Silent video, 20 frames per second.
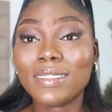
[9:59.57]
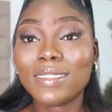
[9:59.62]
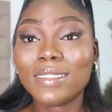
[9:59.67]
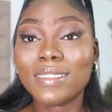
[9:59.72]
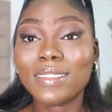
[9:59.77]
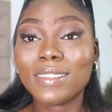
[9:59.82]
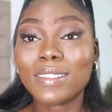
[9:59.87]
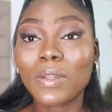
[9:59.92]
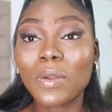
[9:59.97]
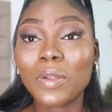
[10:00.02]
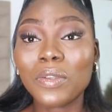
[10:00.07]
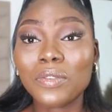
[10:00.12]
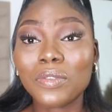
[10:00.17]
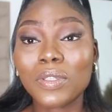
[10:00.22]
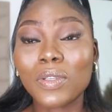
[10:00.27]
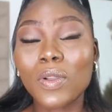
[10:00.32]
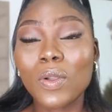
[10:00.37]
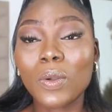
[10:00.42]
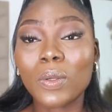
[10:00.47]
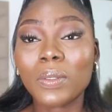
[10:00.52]
is this
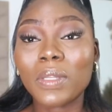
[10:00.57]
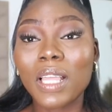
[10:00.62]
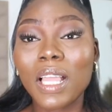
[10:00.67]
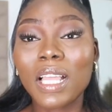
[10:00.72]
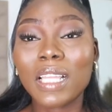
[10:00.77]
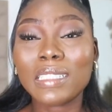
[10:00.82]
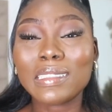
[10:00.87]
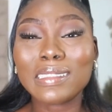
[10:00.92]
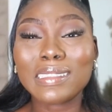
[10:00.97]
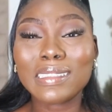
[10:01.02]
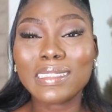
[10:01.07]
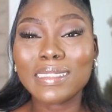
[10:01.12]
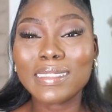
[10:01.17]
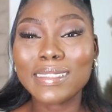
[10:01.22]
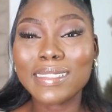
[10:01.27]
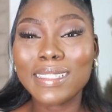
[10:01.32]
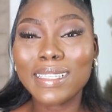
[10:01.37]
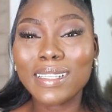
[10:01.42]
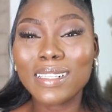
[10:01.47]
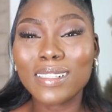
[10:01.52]
country called
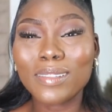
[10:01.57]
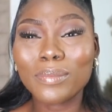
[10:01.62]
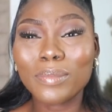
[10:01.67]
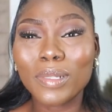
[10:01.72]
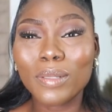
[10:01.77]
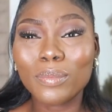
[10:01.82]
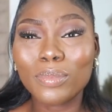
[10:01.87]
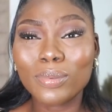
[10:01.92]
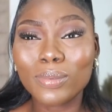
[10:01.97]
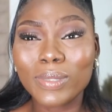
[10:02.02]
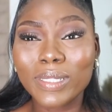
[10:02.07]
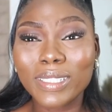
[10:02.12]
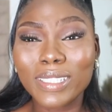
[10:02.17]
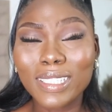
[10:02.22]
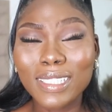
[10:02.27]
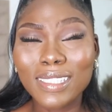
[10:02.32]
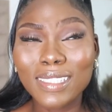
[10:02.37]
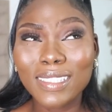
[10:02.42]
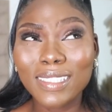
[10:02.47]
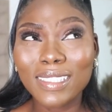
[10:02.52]
Antigua and
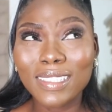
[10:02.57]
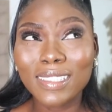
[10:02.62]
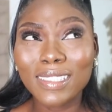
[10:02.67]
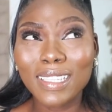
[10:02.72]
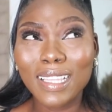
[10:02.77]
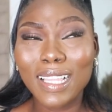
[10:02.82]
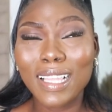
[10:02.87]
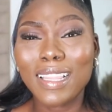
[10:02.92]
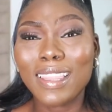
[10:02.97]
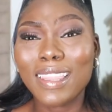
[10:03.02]
Barbuda. I